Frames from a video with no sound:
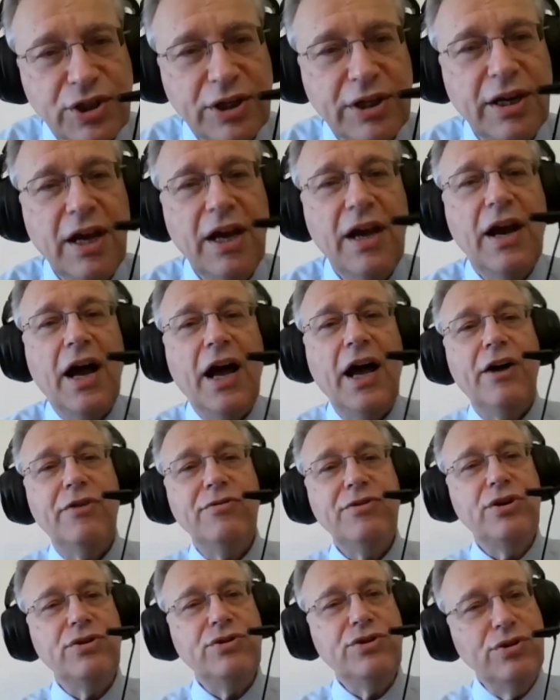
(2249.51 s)
how you
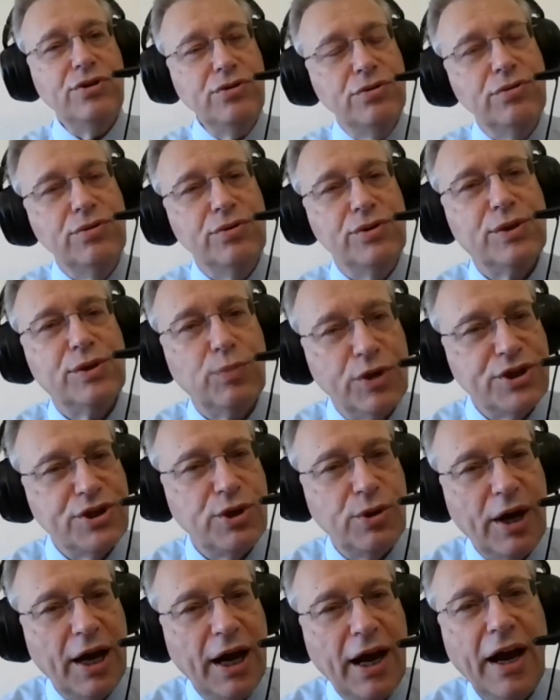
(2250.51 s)
use what you
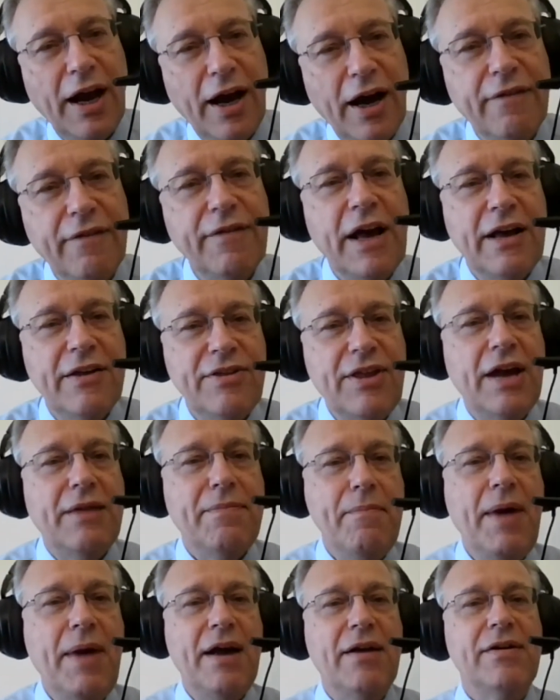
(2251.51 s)
have that
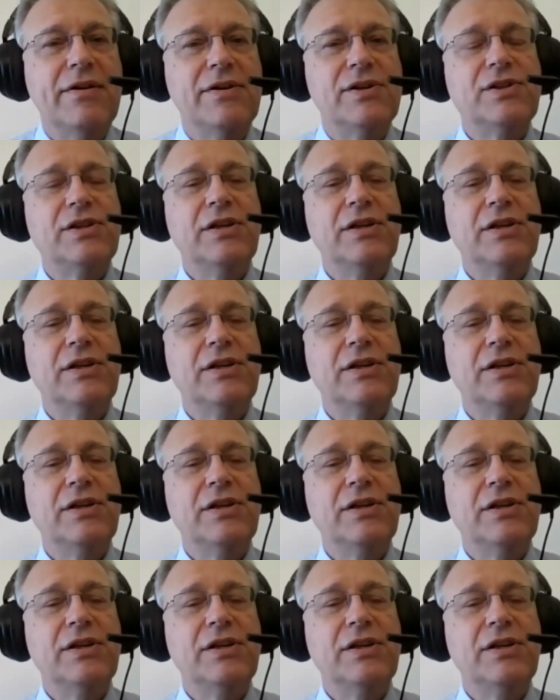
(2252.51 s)
matters.